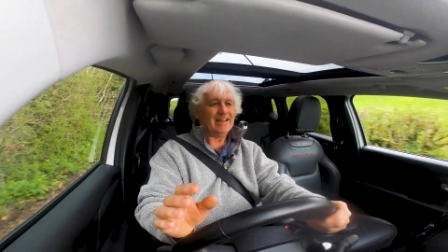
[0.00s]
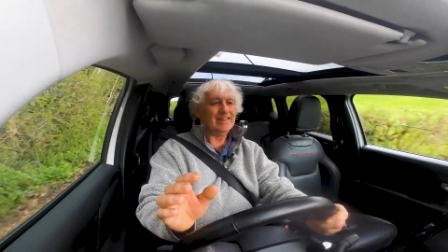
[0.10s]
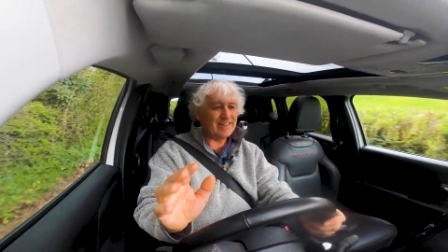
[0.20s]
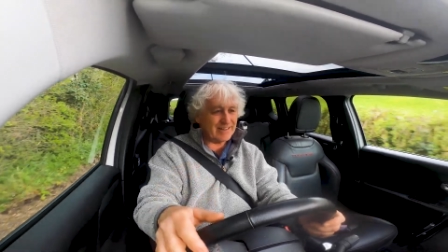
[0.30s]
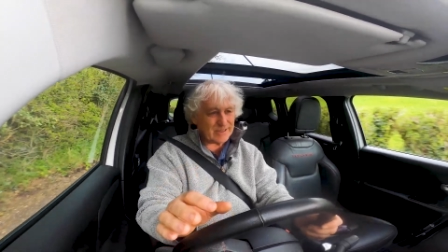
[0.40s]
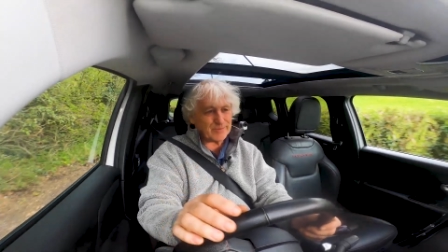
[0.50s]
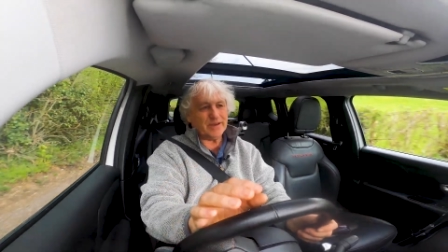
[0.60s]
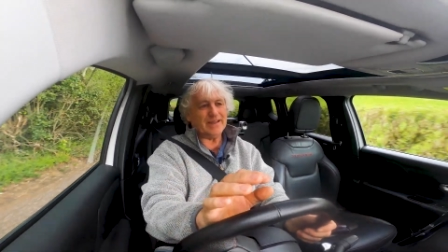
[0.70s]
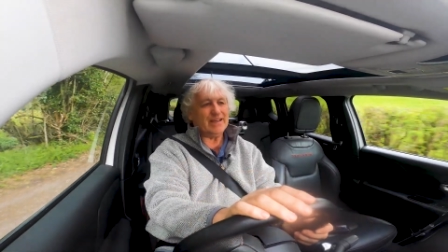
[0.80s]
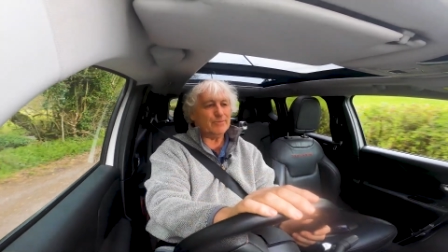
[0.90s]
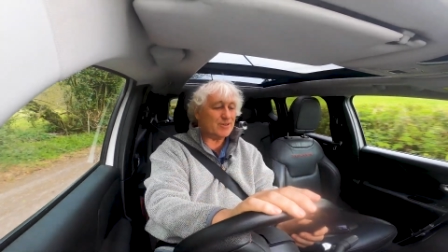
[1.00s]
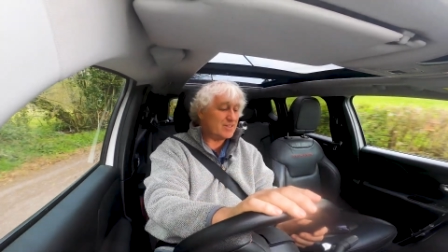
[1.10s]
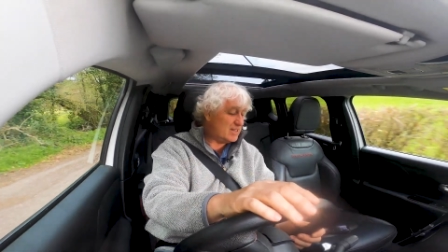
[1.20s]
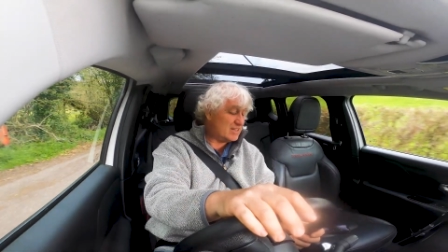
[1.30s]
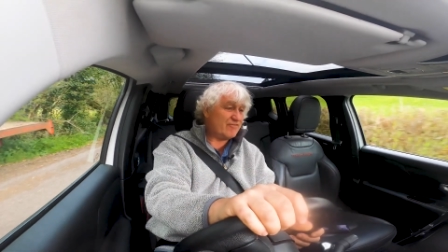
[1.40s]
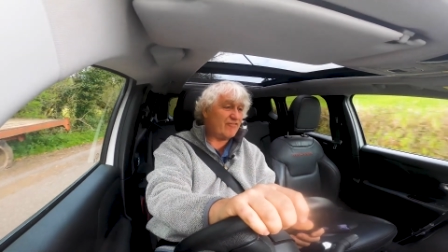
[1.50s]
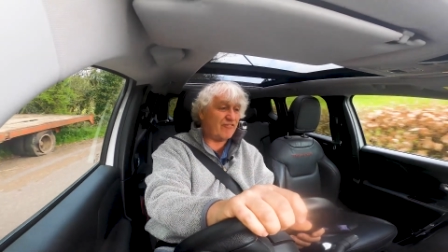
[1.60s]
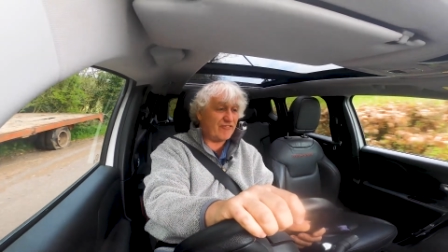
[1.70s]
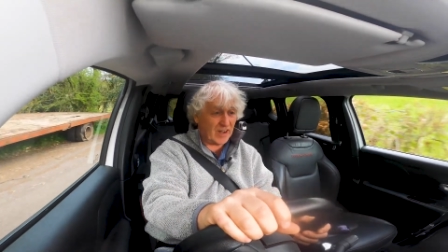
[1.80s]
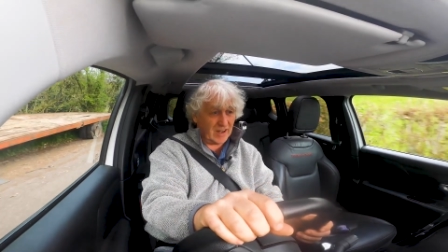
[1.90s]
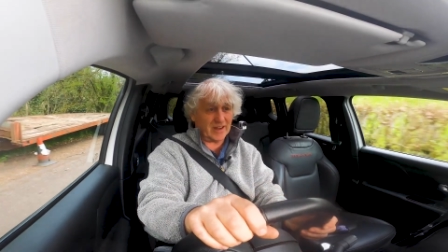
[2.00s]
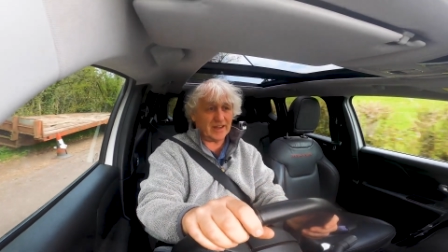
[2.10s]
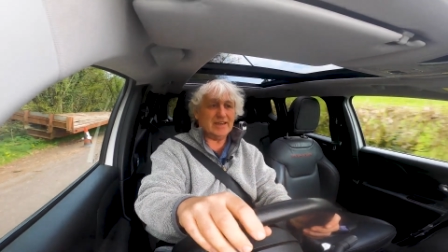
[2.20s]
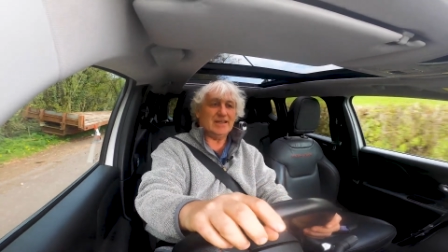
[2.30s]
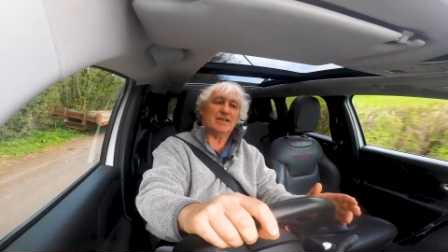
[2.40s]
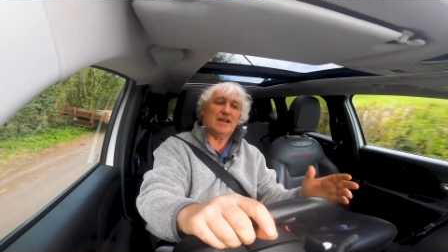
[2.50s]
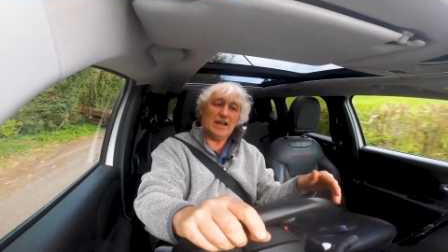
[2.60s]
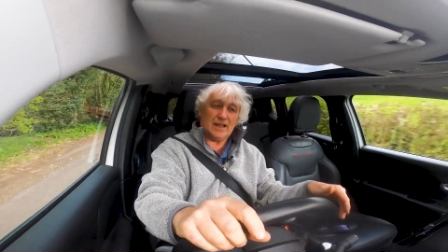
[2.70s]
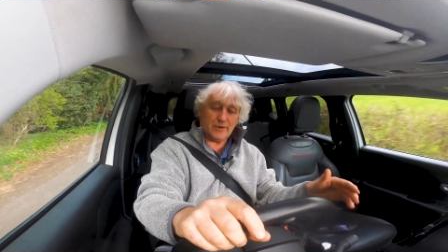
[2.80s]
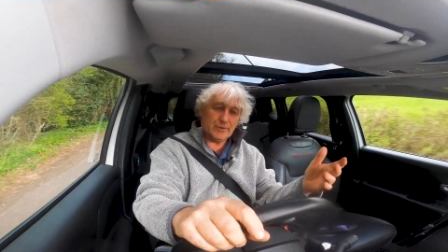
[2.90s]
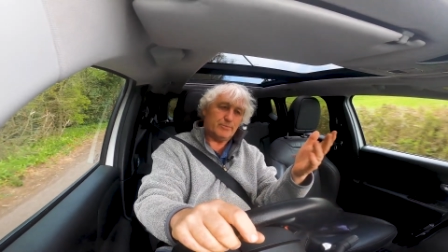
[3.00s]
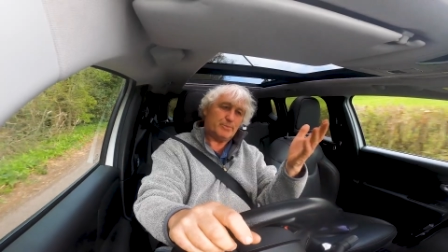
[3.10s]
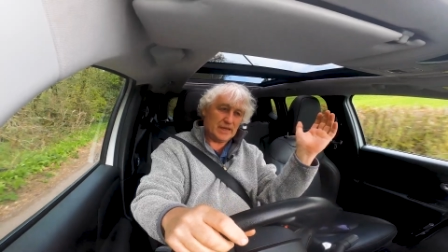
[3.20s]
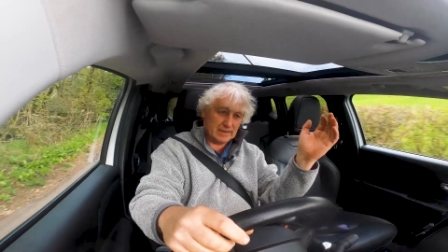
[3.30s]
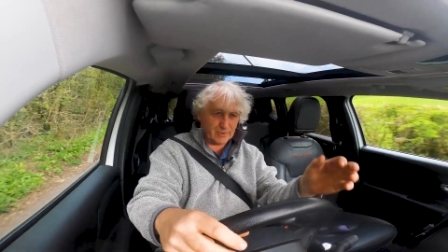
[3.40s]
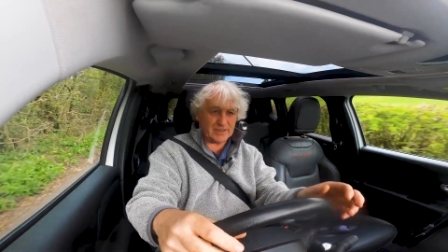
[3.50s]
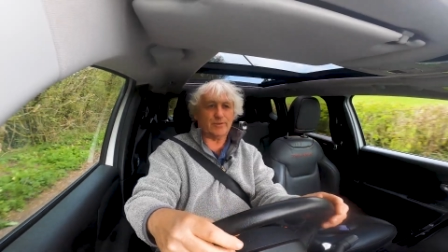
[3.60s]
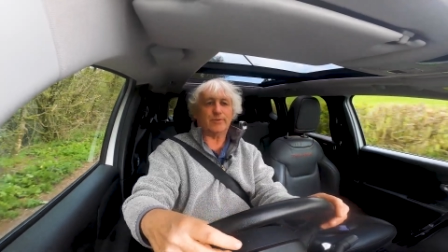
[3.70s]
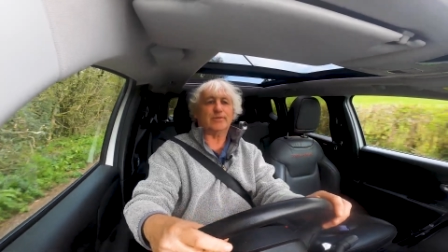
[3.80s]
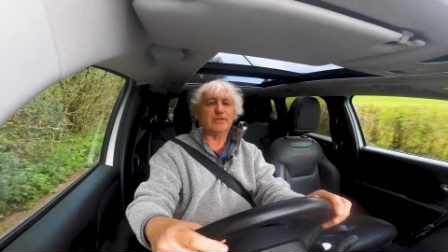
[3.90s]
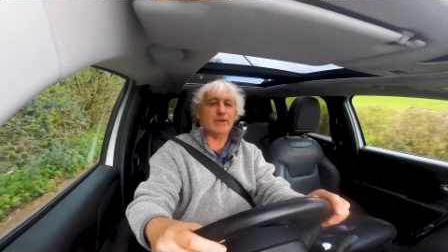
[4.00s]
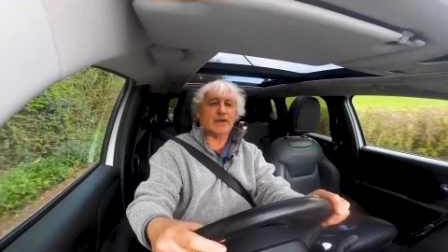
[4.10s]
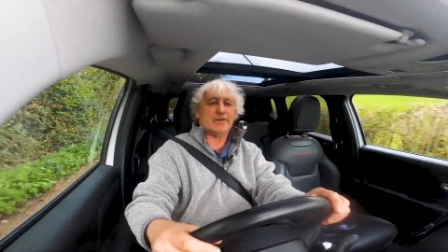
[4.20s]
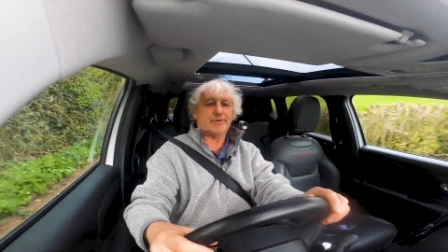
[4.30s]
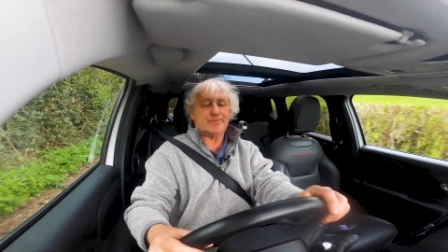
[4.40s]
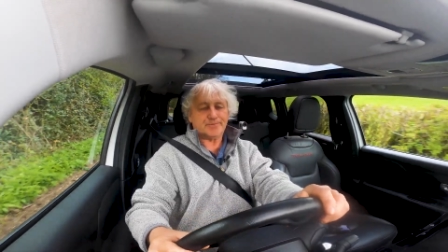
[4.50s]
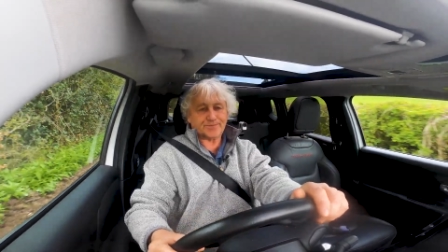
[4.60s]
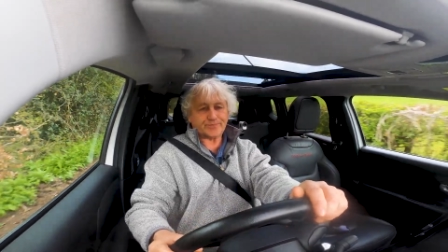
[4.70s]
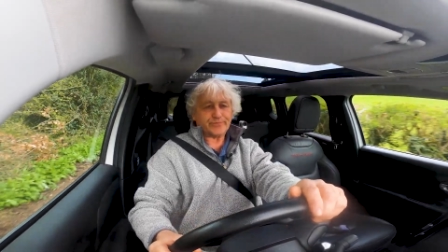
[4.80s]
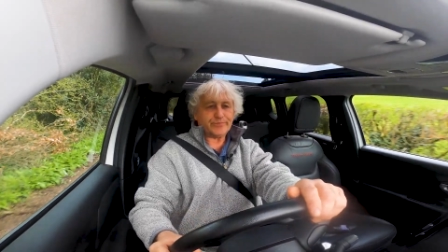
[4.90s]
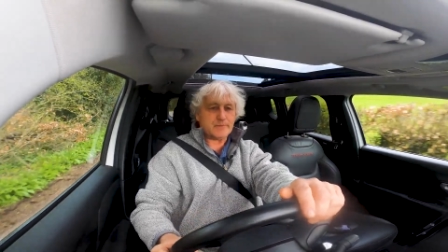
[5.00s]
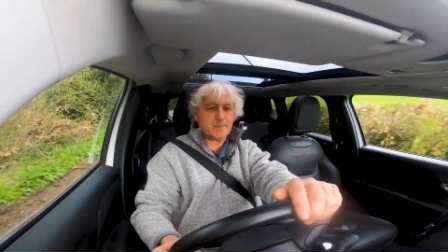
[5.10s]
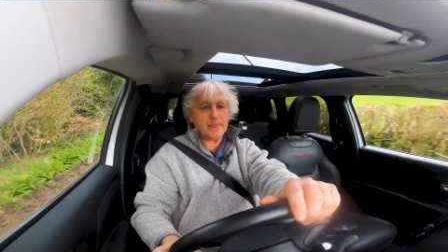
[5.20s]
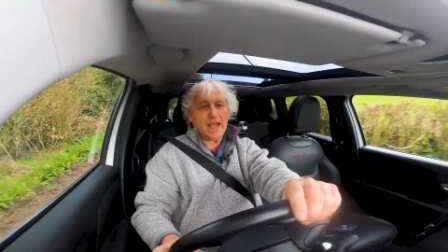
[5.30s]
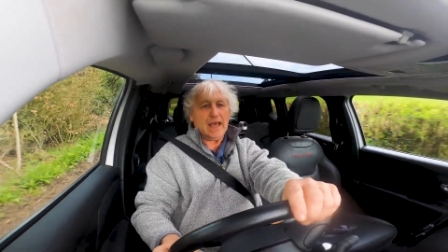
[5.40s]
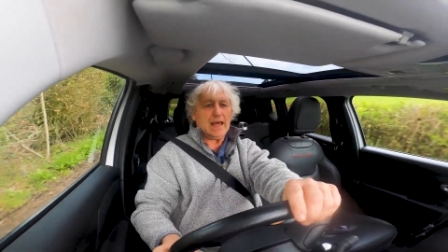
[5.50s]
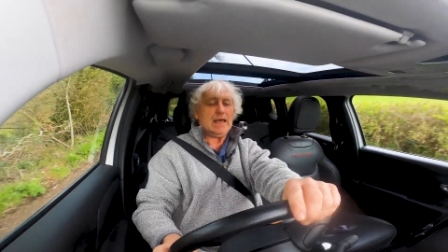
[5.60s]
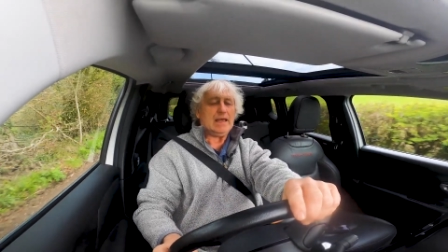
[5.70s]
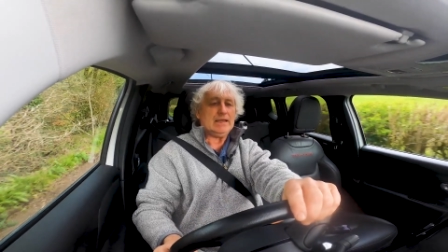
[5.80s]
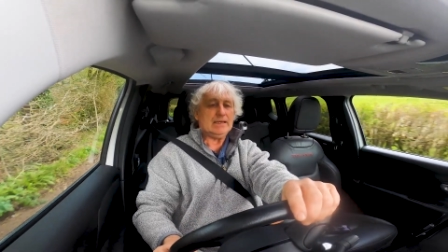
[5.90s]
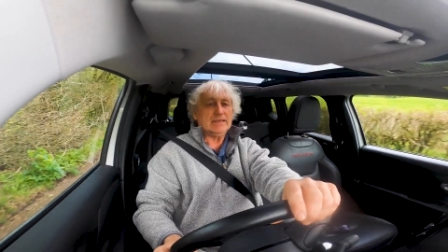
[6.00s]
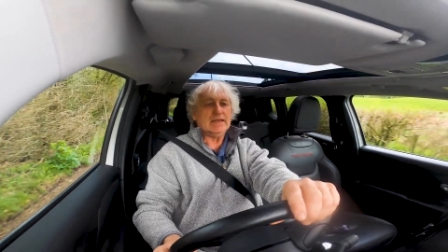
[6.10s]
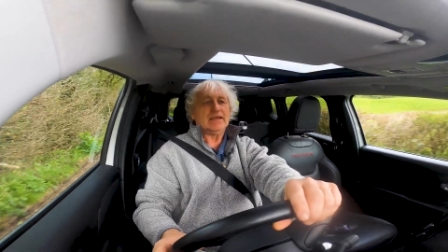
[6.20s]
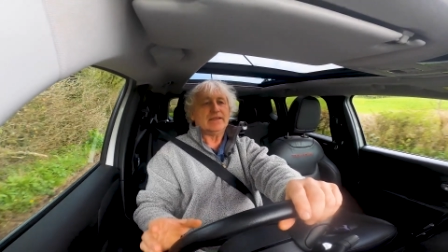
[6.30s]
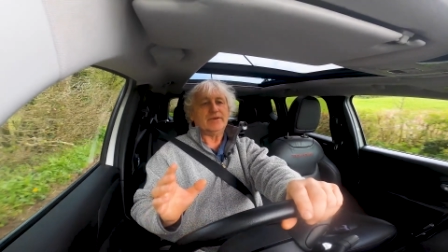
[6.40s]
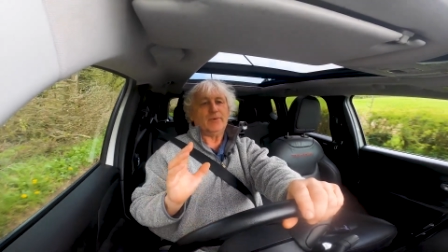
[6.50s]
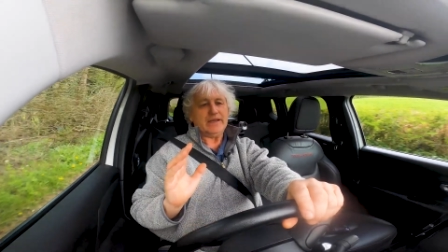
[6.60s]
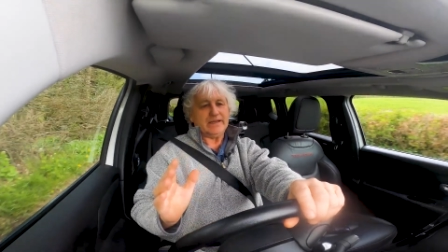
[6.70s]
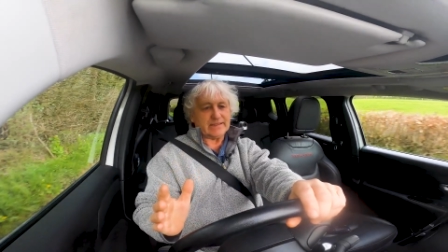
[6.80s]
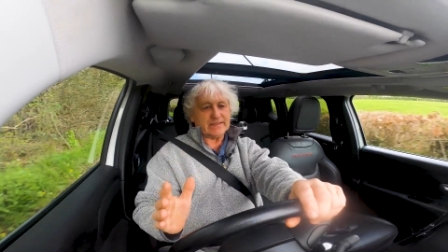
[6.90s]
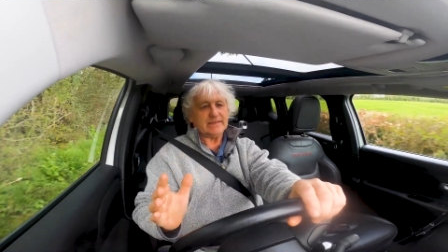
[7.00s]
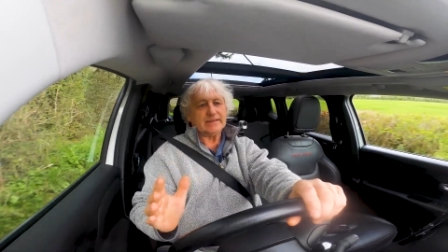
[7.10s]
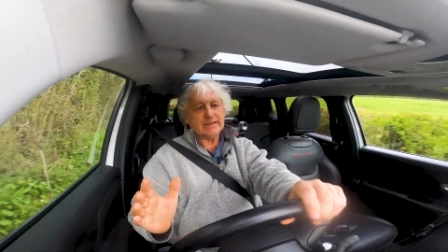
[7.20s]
9-speed gearbox is fine. The low bit we talked about. The weight.